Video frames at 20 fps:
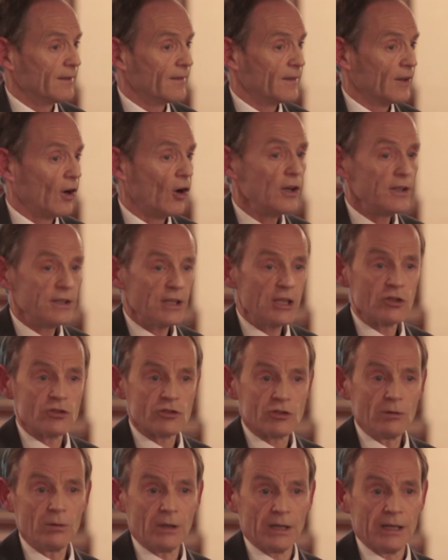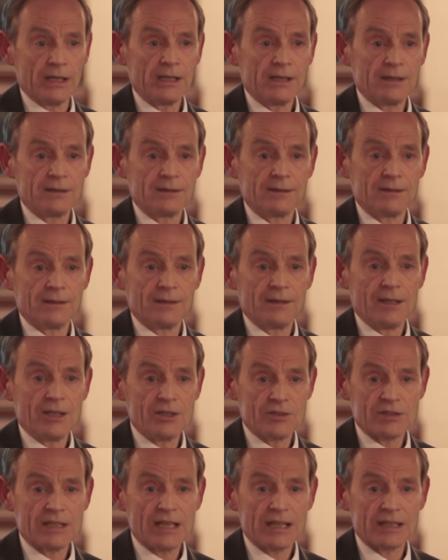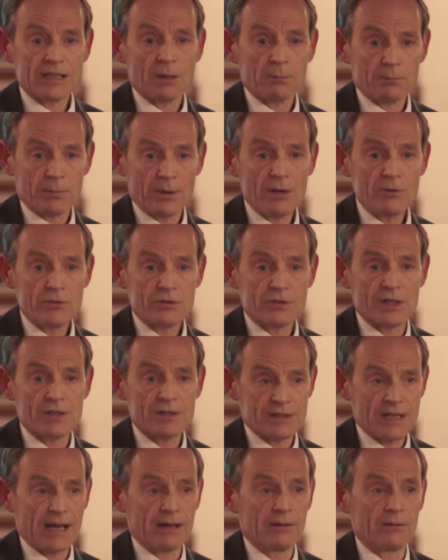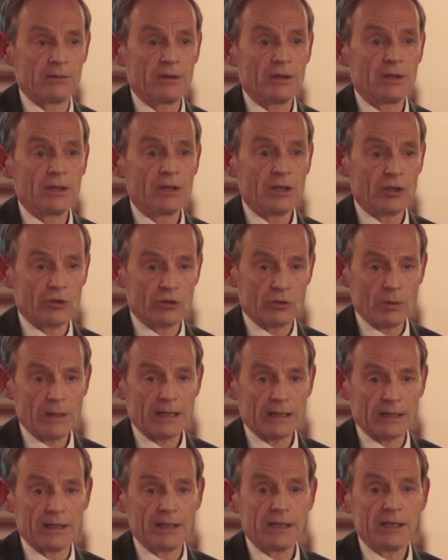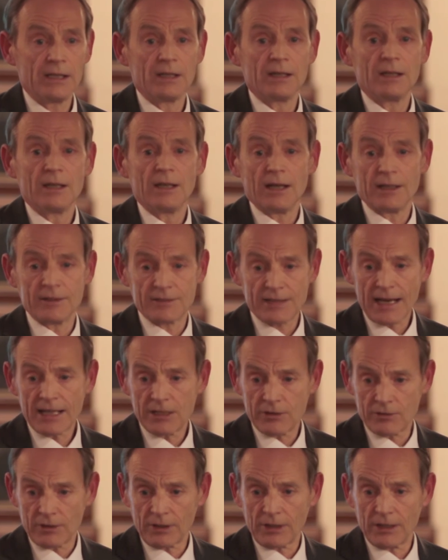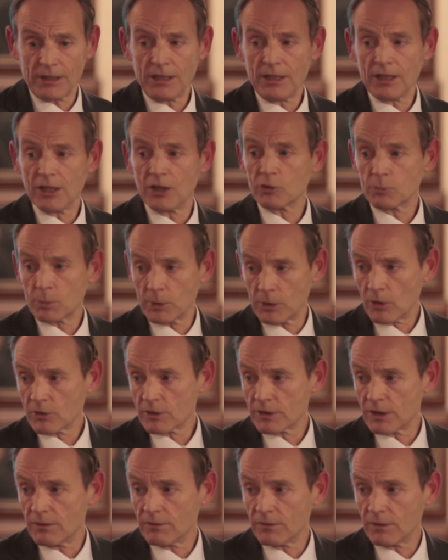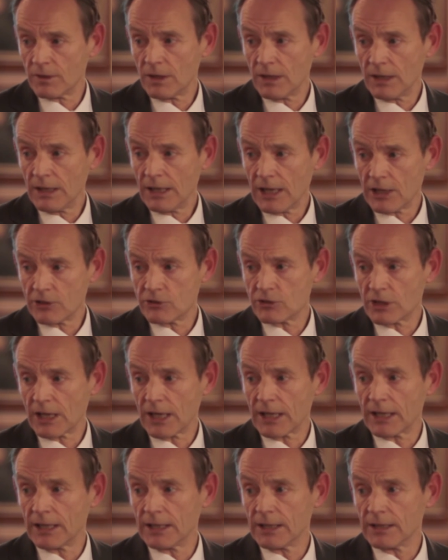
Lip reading: The idea surely is to get that process down as quickly, as accurately, as productive as you can.